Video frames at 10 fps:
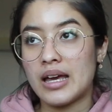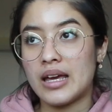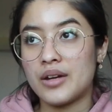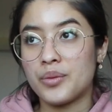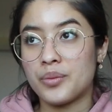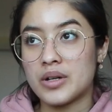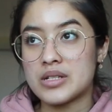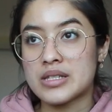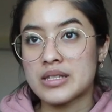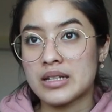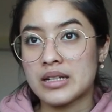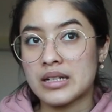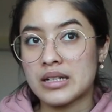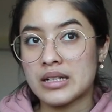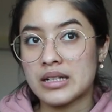It was
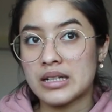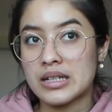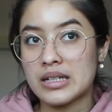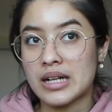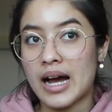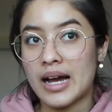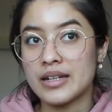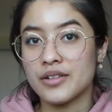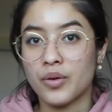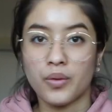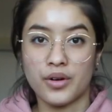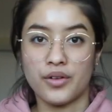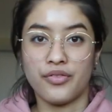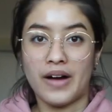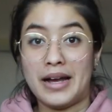kind of
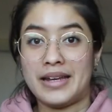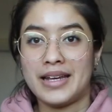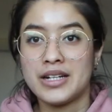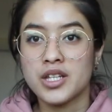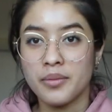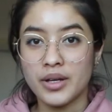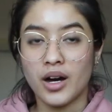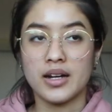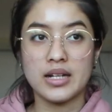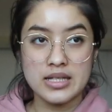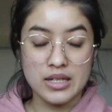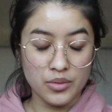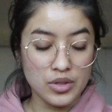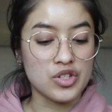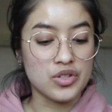horrifying to be honest.
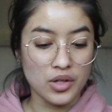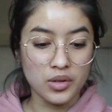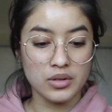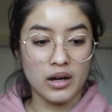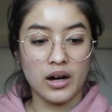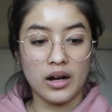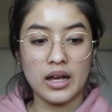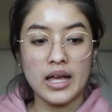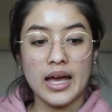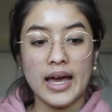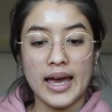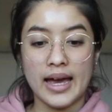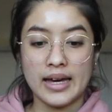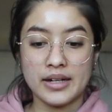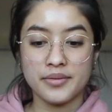It was so long
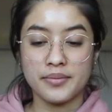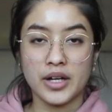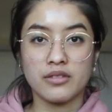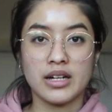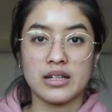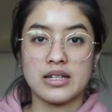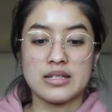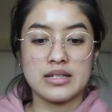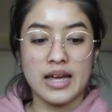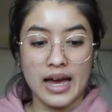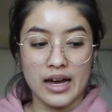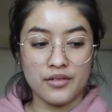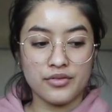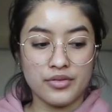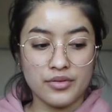and Melkweg doesn't
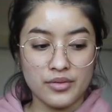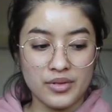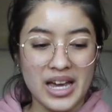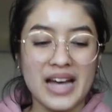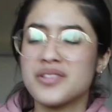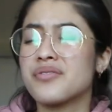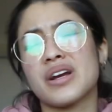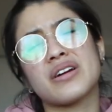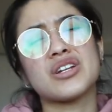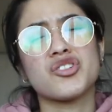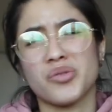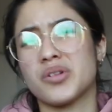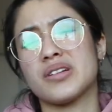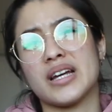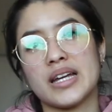have it has a very
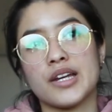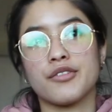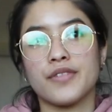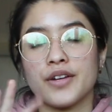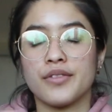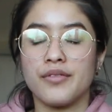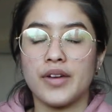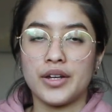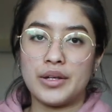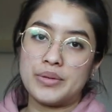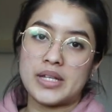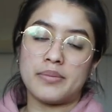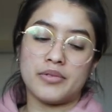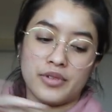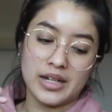short like in front of the venue
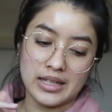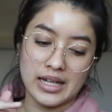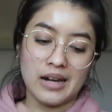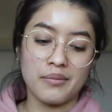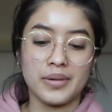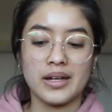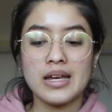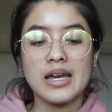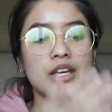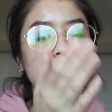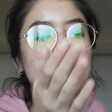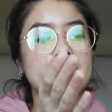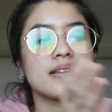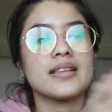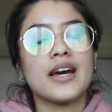type of waiting line but you
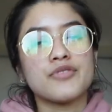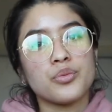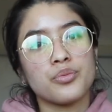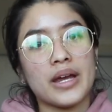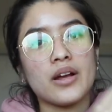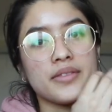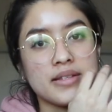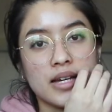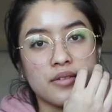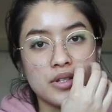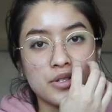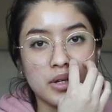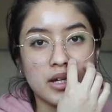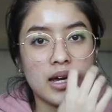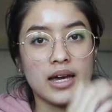basically have to wait on the side of the
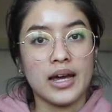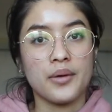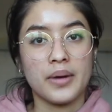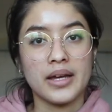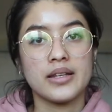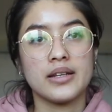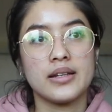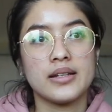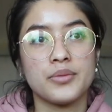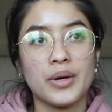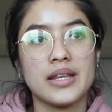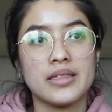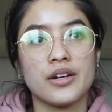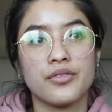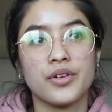street and I wait waited
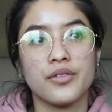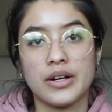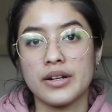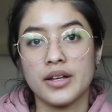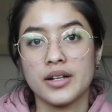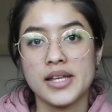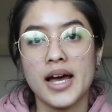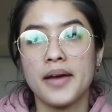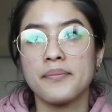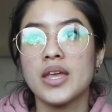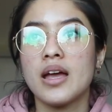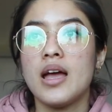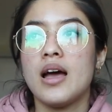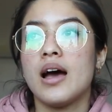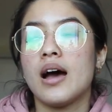there for a very long time
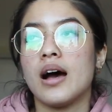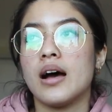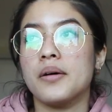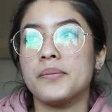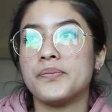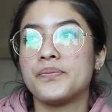um,